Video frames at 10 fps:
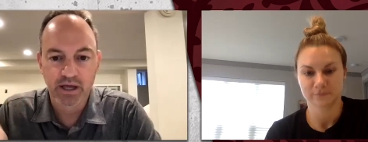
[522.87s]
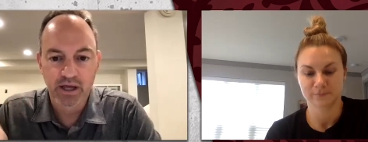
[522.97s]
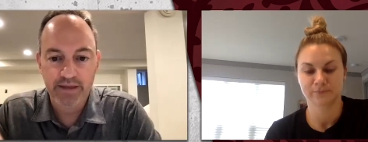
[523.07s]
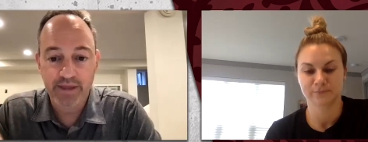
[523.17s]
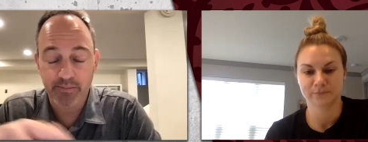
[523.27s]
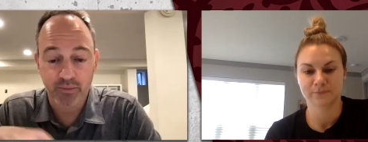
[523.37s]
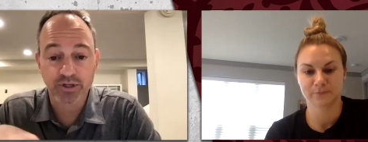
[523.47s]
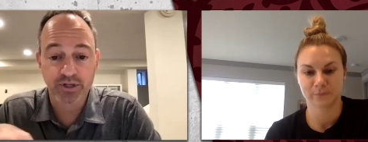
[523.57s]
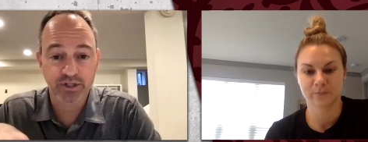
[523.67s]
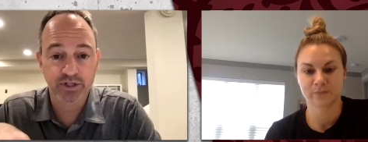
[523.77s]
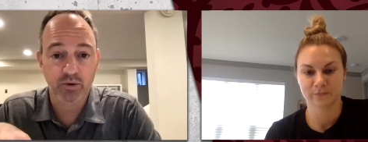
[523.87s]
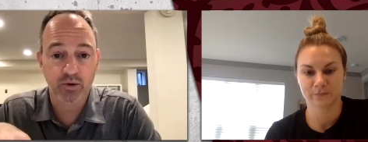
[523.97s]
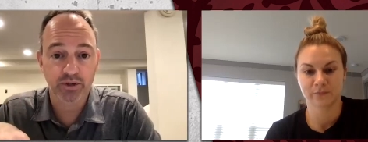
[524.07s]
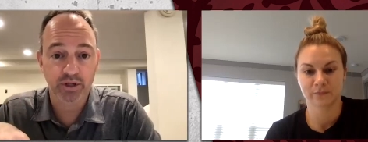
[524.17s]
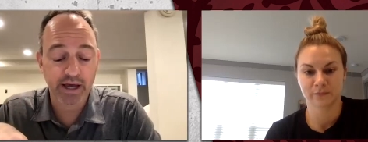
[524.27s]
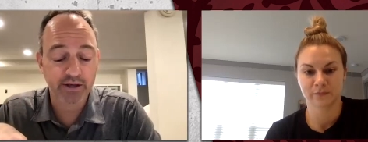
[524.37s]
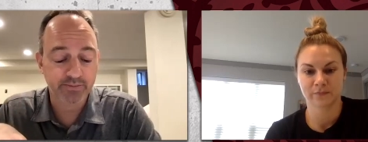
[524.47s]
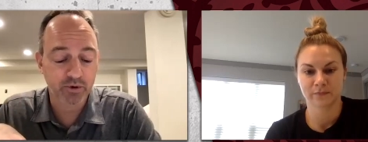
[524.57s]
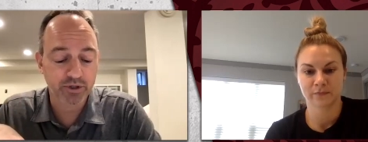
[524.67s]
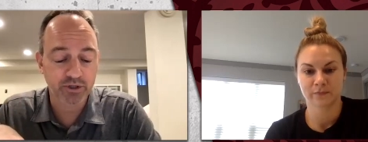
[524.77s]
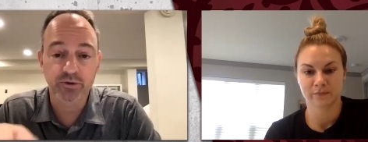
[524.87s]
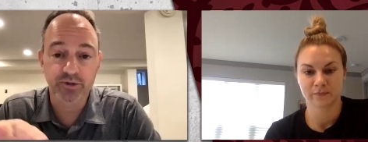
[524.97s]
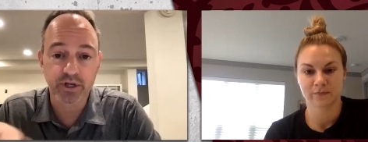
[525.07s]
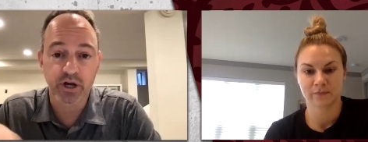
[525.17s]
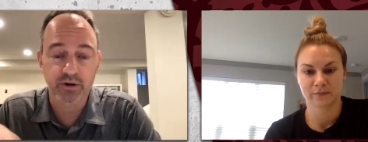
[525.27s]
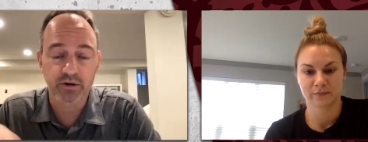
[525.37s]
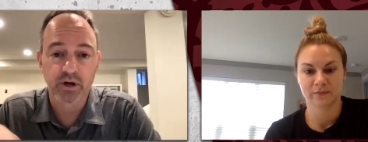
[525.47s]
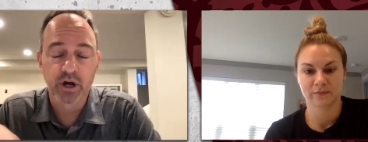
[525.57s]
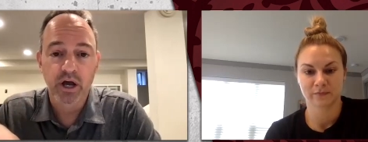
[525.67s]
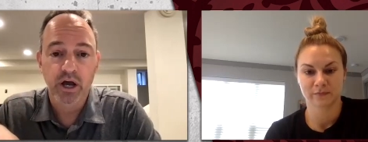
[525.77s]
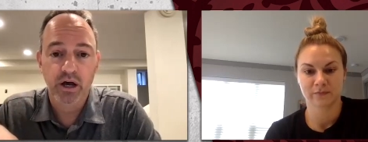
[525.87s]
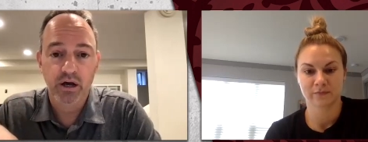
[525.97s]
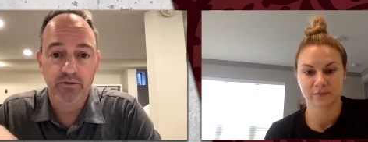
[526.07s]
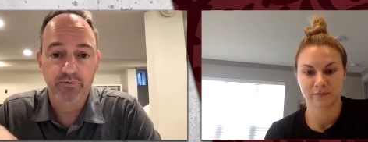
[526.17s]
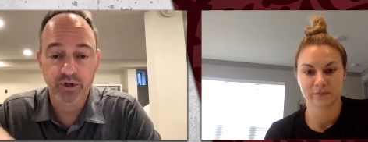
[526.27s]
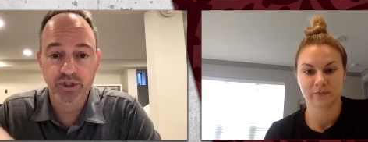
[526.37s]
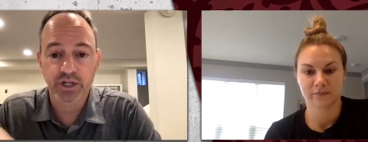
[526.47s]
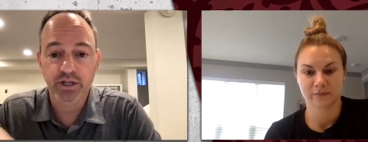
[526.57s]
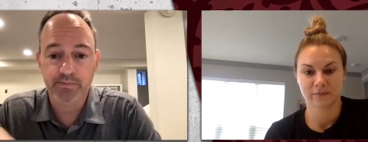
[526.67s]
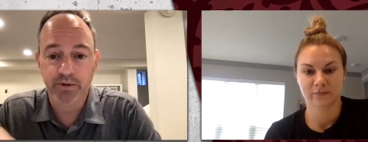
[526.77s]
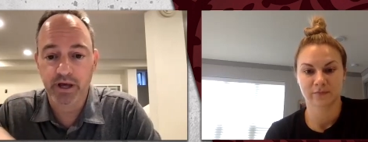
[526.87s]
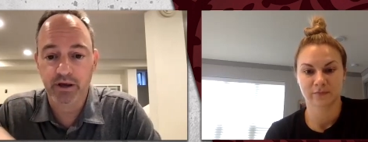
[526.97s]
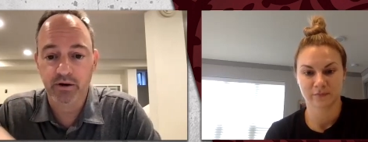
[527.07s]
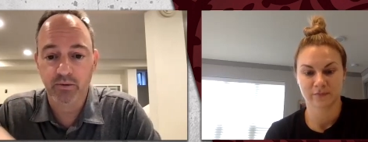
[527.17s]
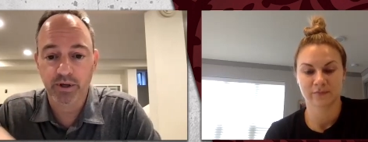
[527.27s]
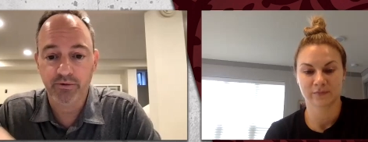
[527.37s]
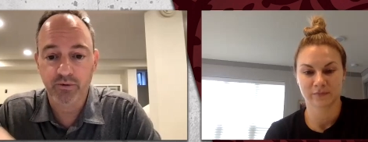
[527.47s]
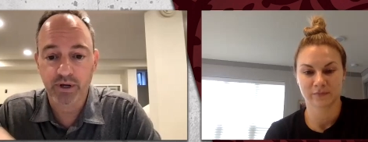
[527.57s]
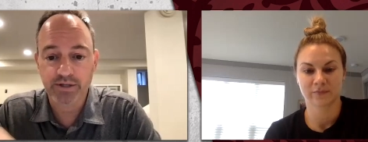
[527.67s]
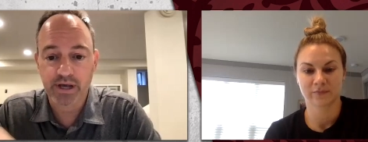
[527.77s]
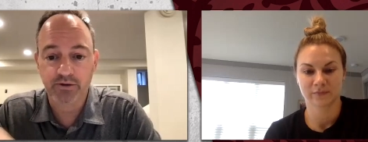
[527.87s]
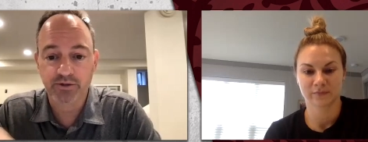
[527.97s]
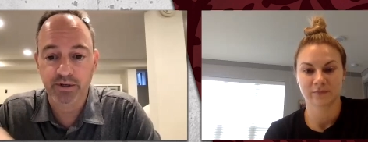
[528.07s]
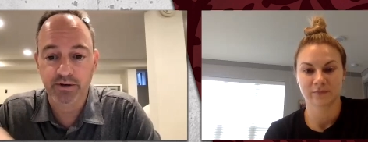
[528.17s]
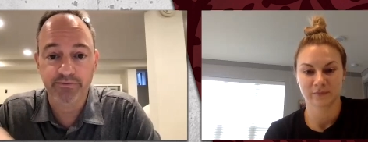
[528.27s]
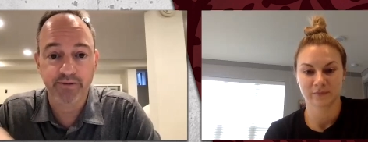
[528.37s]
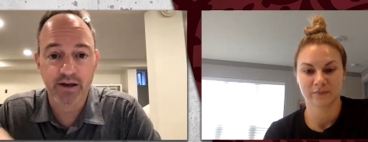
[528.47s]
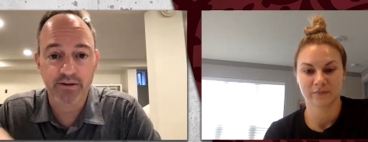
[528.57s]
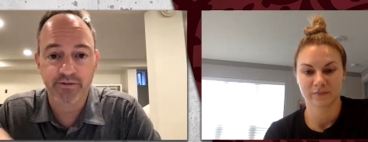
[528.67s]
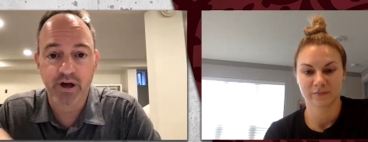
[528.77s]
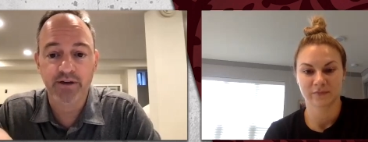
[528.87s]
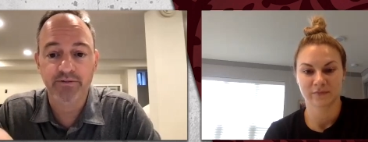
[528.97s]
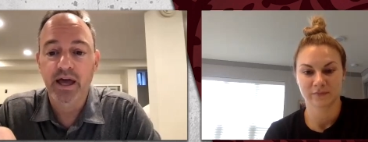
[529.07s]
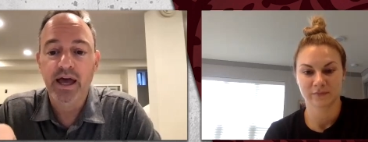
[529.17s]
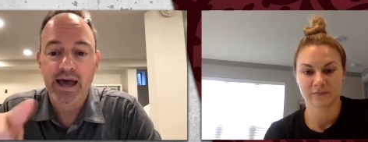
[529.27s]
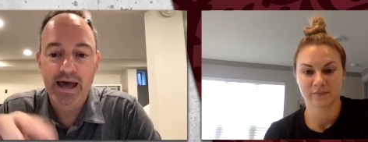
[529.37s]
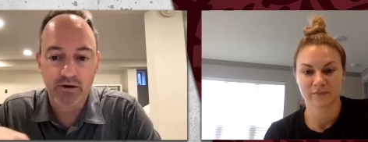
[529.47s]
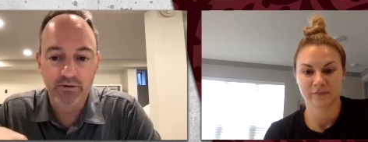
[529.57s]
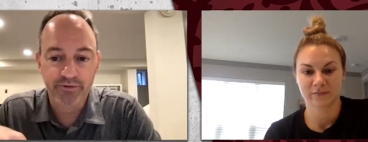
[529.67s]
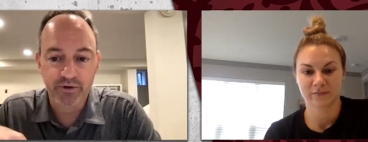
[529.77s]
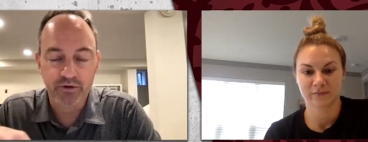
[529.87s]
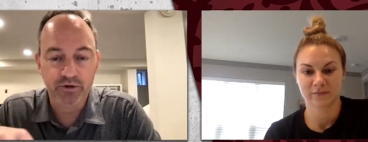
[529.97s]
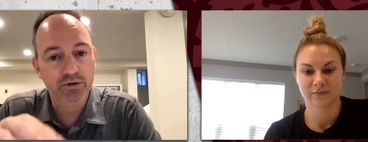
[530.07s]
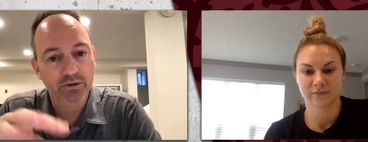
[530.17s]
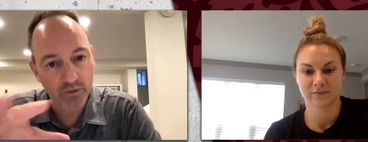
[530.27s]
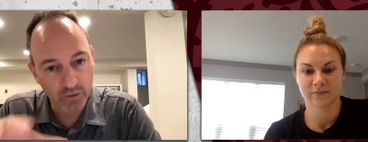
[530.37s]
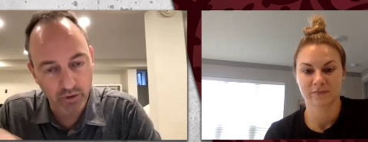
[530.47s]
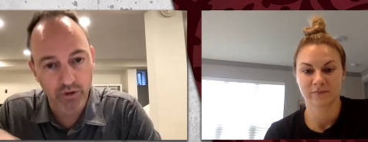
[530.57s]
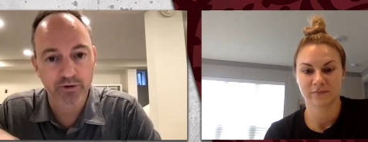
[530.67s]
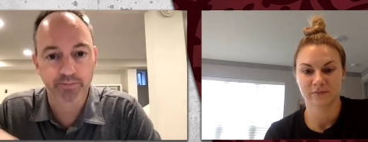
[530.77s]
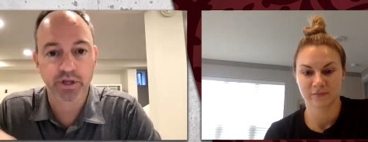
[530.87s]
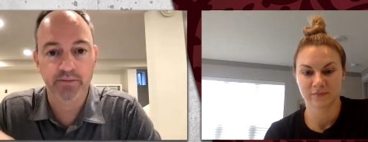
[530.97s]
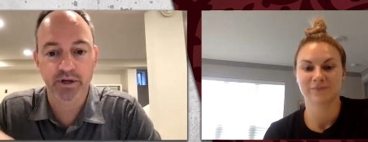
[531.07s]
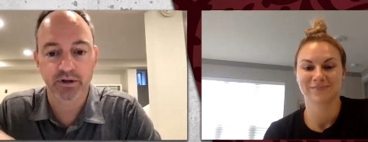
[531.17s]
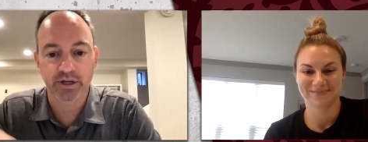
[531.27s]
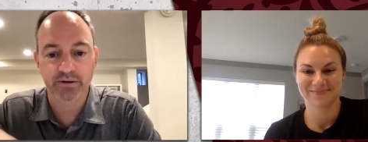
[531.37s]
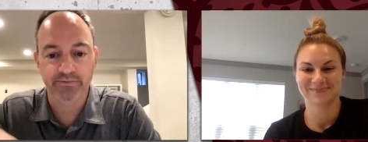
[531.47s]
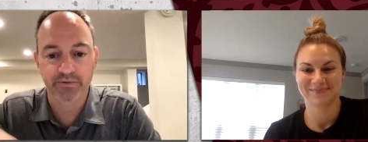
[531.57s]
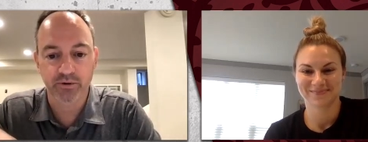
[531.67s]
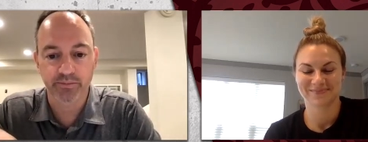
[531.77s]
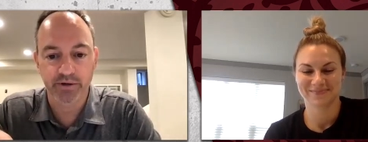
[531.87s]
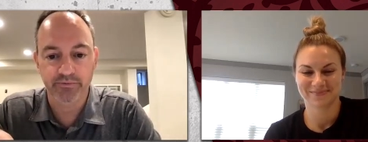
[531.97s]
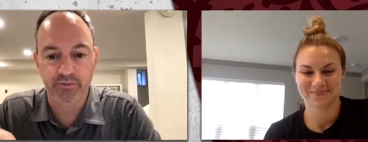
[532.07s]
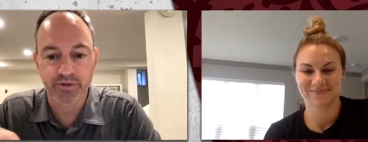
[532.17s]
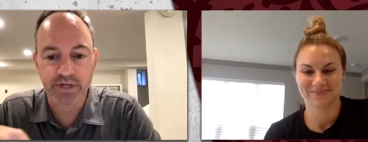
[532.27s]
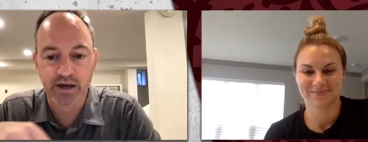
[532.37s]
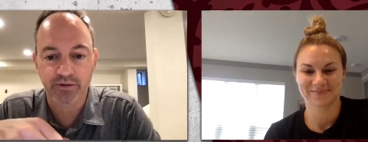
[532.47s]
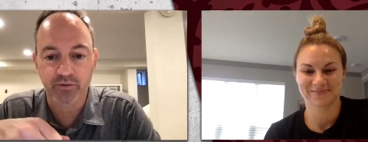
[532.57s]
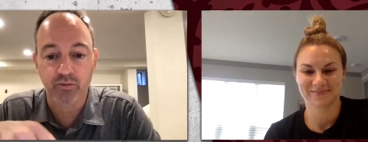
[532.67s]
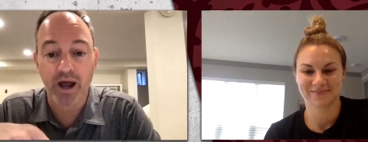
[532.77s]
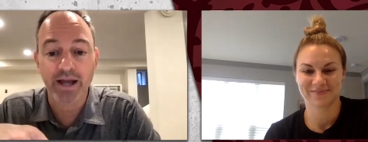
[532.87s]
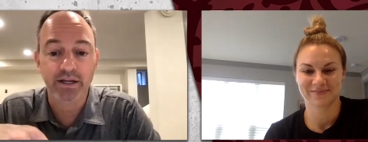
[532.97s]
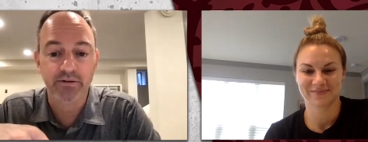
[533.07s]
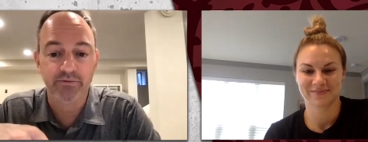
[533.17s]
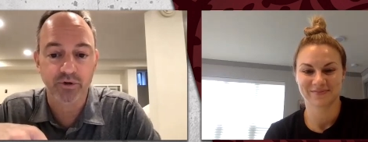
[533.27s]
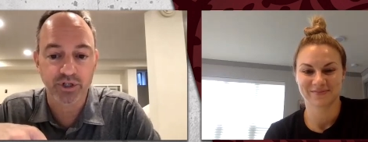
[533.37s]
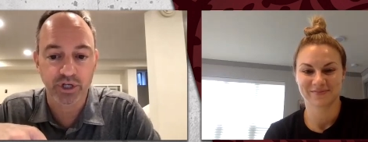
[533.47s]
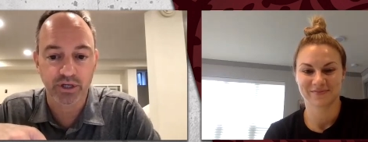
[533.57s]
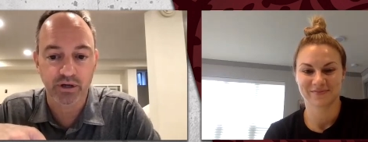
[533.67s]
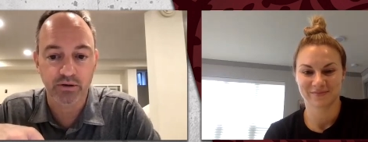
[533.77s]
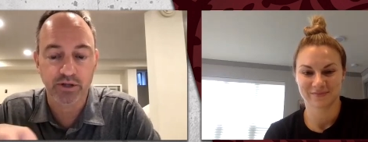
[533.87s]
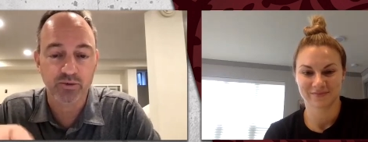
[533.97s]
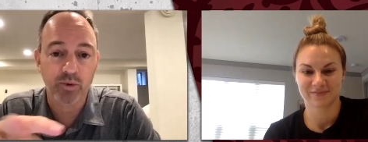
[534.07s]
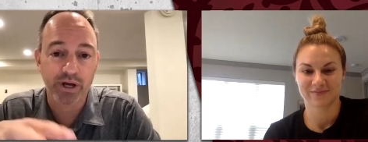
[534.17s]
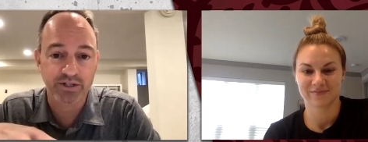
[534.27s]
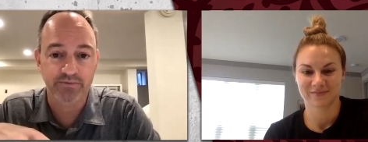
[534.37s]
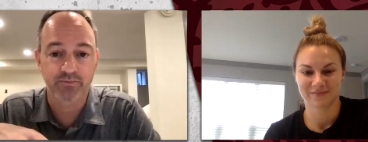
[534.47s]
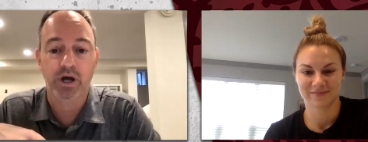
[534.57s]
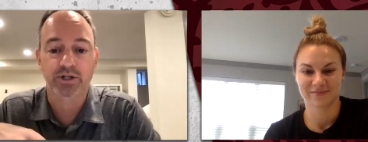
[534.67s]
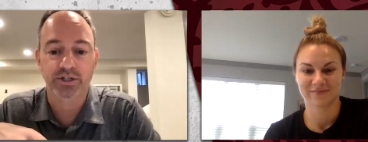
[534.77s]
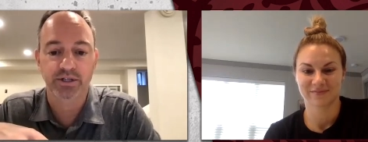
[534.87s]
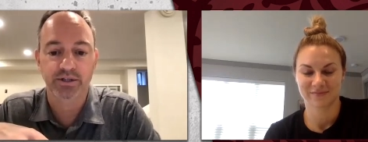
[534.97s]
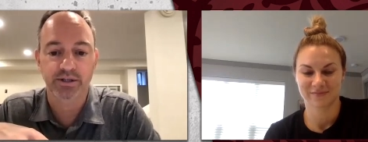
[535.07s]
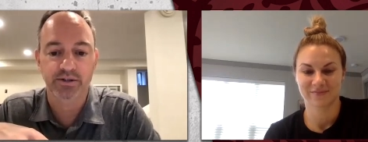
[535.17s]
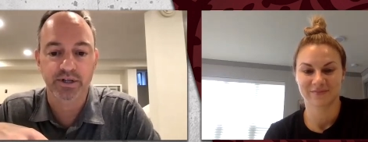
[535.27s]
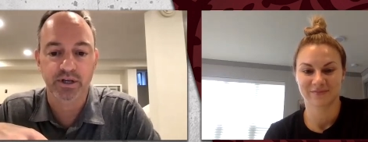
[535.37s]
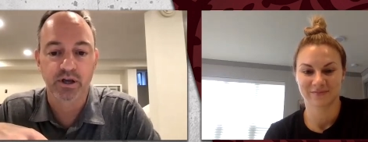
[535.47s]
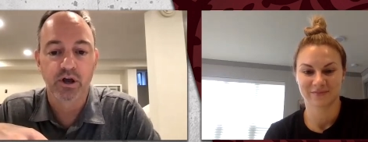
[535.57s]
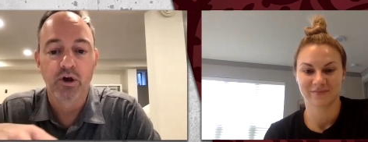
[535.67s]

Speaker 1: Mm-hmm. And that brings us to the last person who's another uh, Virginia player. We have Grace Houseman, a five-five outfielder who can also play middle infield, but from South Riding, Virginia, that's west of Washington, D.C.